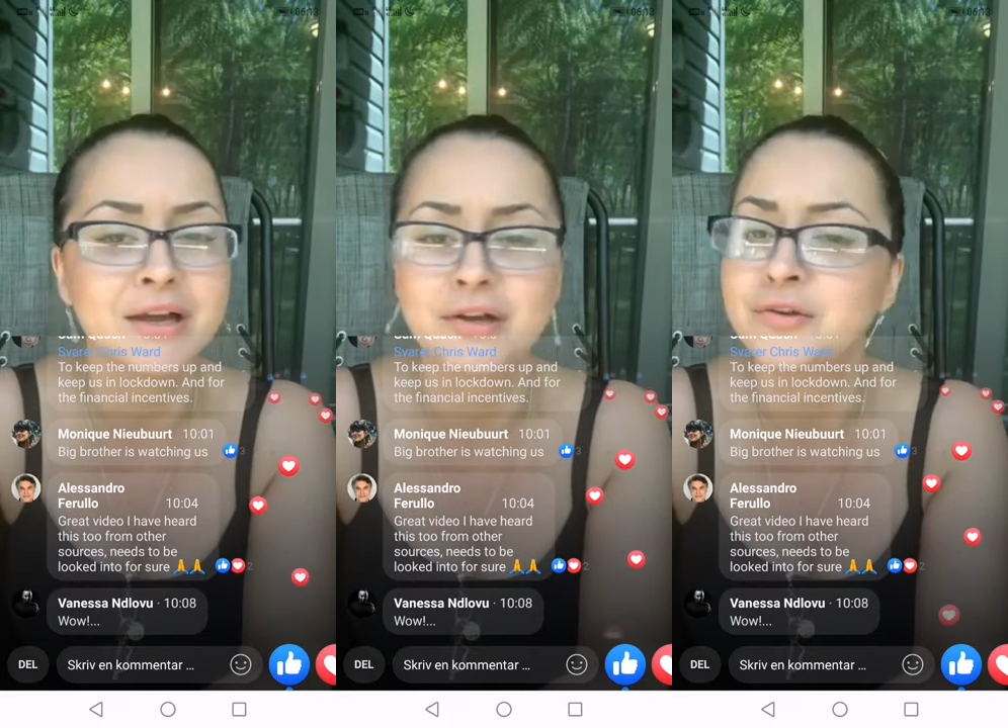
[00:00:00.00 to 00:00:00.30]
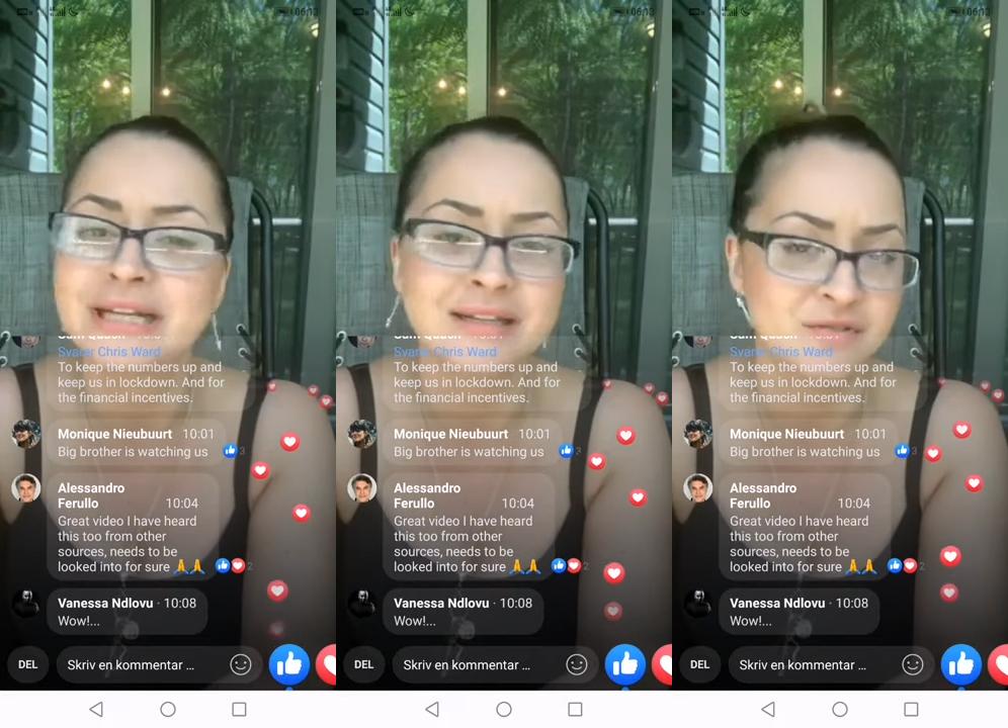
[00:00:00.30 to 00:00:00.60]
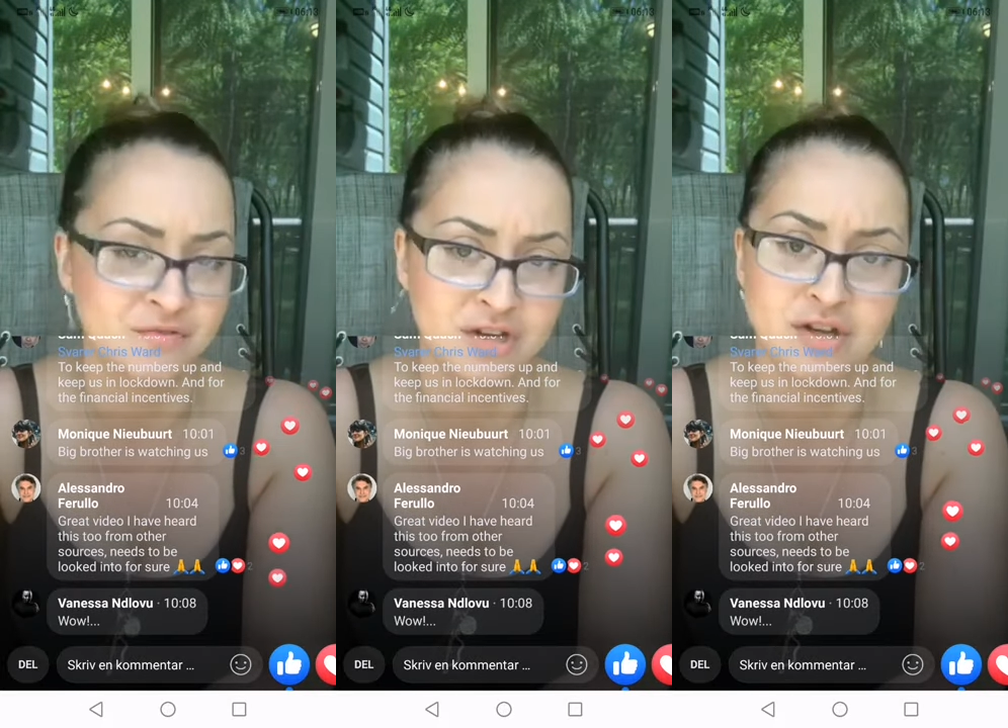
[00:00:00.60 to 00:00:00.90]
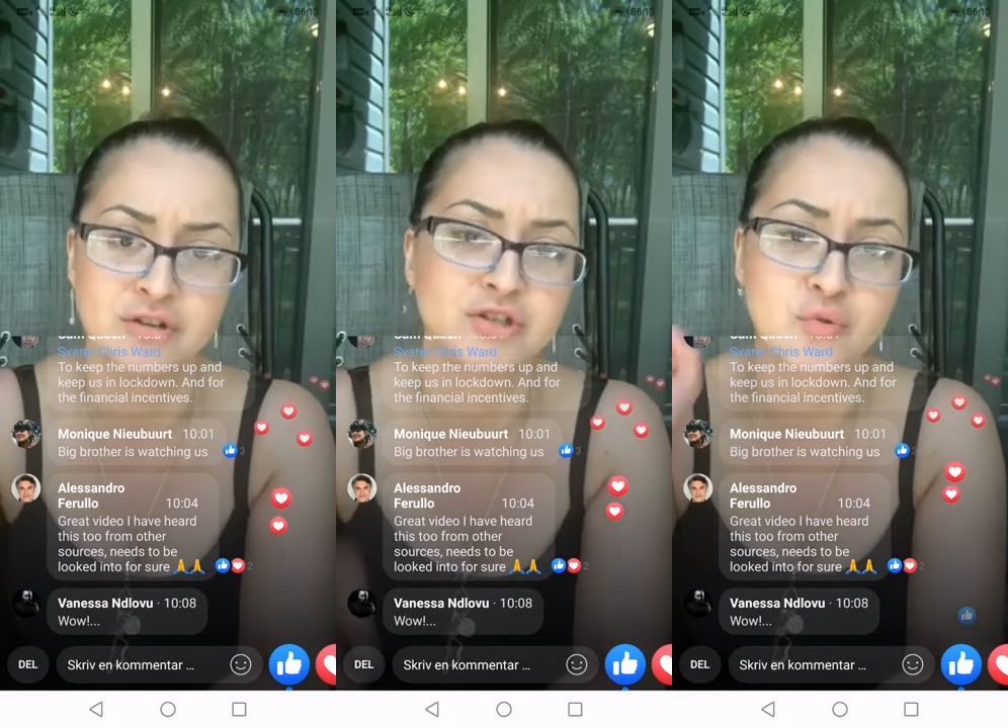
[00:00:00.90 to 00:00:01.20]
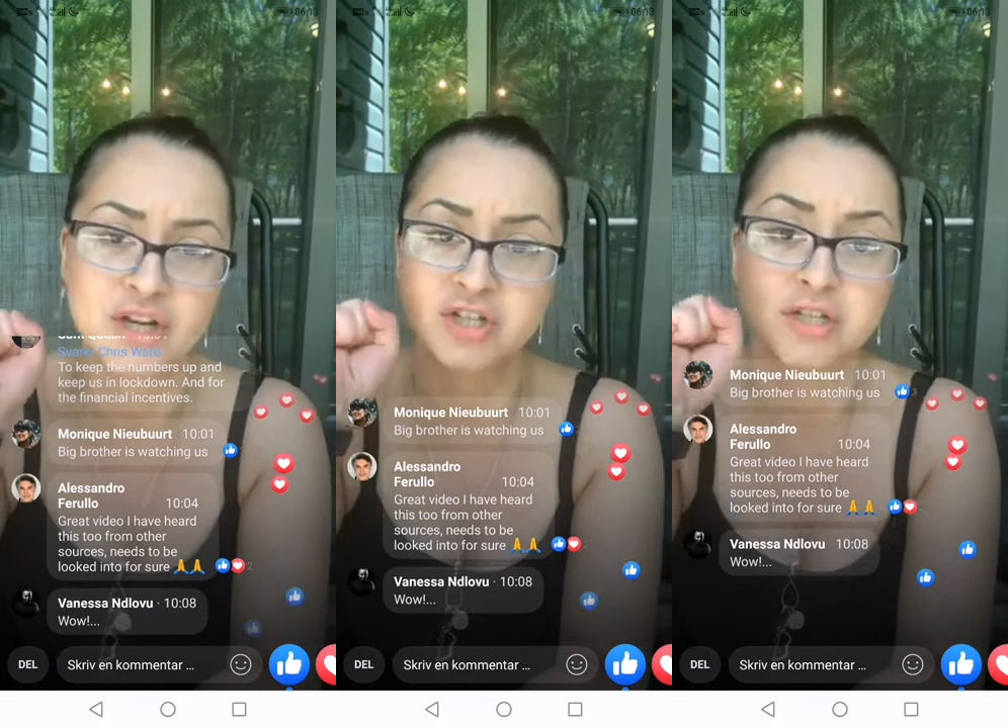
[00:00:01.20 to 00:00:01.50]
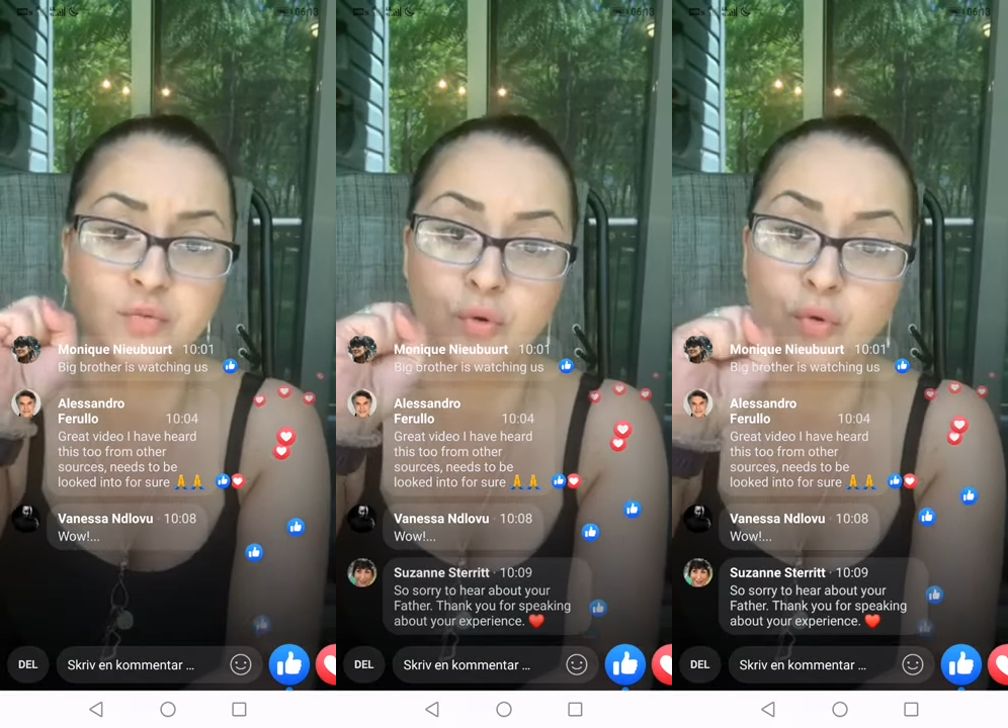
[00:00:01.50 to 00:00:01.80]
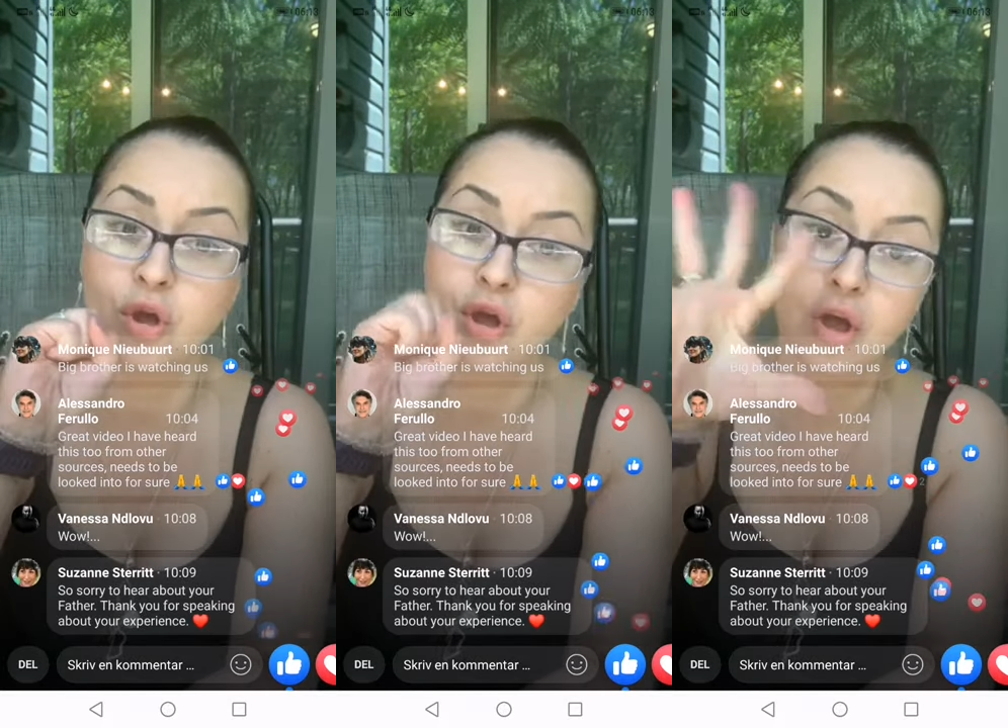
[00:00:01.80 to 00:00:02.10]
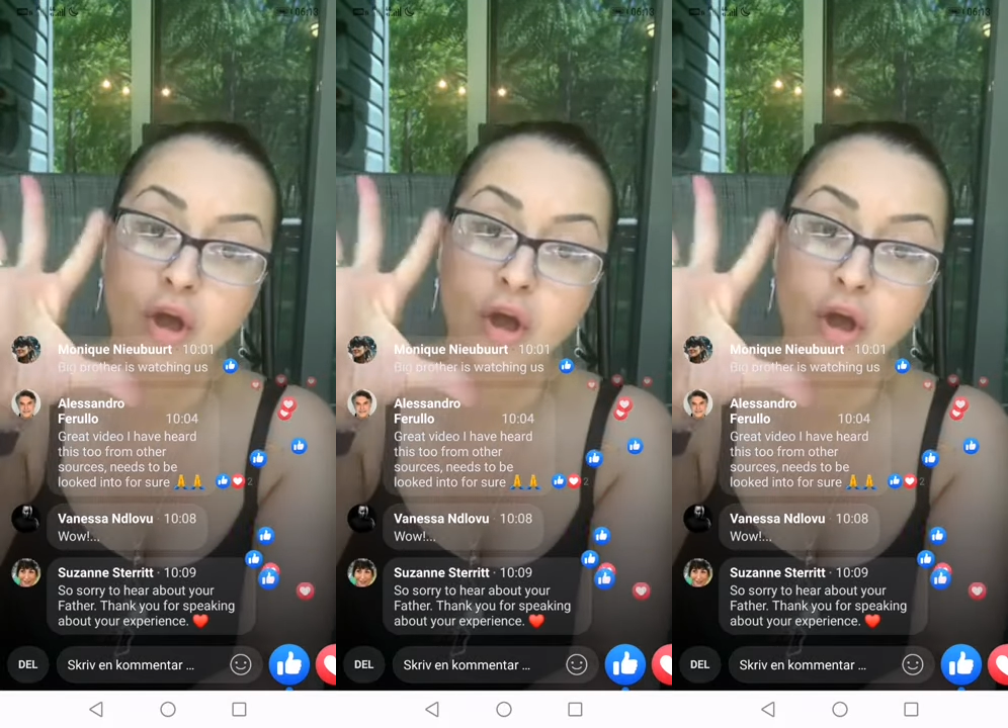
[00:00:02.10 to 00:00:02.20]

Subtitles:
including this video, because questions will